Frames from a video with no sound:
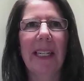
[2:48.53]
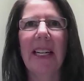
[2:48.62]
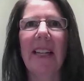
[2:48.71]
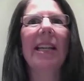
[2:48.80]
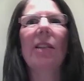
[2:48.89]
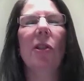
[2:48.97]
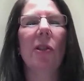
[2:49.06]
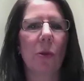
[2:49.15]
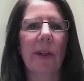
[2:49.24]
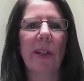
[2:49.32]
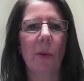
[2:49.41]
tells you the
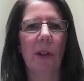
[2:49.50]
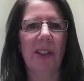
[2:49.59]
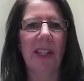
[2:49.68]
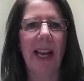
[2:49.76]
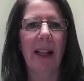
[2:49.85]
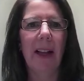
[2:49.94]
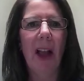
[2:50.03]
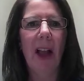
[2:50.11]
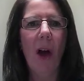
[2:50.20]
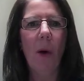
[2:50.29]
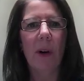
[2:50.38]
story you want to tell.
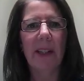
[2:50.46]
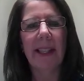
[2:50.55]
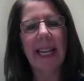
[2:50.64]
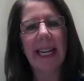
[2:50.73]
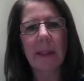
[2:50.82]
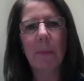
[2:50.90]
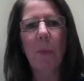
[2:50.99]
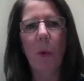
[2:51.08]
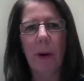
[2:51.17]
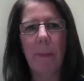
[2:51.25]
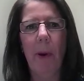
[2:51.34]
Whereas I think it's
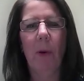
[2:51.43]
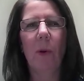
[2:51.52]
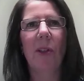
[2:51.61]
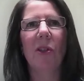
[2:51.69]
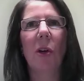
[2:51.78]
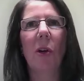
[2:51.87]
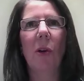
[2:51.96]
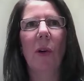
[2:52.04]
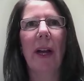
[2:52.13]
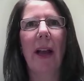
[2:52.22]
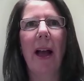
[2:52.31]
more important to
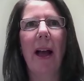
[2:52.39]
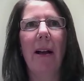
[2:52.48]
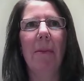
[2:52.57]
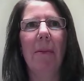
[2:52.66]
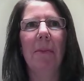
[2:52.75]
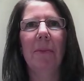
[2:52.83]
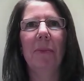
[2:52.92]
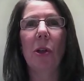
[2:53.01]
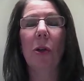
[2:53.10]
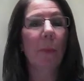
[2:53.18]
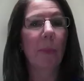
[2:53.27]
look
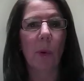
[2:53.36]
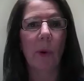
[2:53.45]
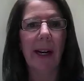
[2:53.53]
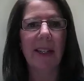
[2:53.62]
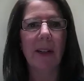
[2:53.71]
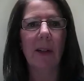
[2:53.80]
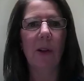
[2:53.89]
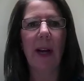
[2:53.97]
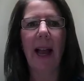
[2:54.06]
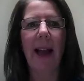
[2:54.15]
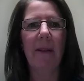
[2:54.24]
broadly, to
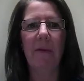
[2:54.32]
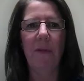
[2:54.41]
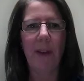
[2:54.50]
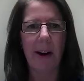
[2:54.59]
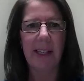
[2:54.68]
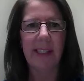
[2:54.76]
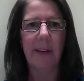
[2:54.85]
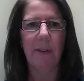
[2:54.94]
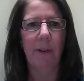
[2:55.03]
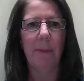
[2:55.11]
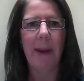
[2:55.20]
look at various
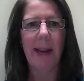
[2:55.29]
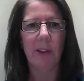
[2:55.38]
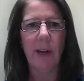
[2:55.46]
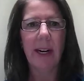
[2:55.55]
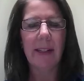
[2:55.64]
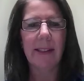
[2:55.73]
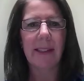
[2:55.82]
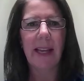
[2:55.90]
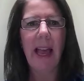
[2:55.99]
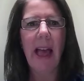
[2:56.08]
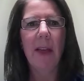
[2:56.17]
different metrics
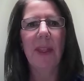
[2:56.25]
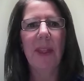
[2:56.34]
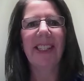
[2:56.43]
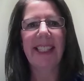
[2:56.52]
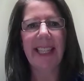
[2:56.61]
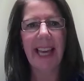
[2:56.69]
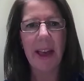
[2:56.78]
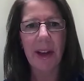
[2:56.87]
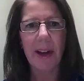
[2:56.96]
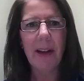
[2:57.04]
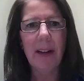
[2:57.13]
that
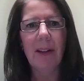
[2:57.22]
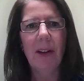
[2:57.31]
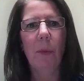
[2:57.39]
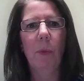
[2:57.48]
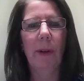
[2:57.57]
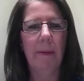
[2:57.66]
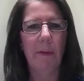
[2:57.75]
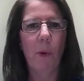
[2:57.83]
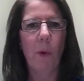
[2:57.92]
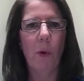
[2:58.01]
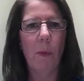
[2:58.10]
together will
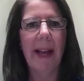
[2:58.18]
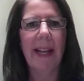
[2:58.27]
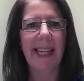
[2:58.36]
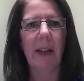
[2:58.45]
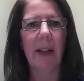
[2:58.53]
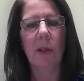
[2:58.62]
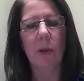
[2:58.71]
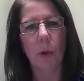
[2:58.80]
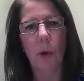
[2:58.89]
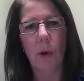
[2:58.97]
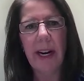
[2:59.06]
inform and tell a
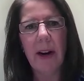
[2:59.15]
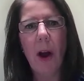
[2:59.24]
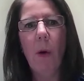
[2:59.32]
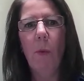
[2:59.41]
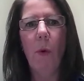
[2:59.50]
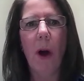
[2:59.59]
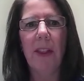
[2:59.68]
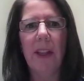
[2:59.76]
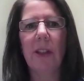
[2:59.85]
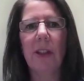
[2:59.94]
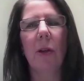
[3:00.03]
story, rather
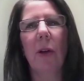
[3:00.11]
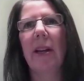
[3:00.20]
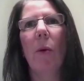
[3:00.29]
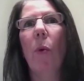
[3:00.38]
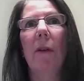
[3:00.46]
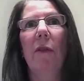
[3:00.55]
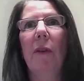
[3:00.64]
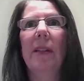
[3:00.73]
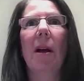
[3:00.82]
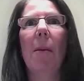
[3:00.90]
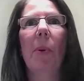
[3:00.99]
than just looking at one, for
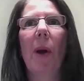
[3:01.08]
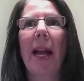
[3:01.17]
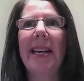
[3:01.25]
example, like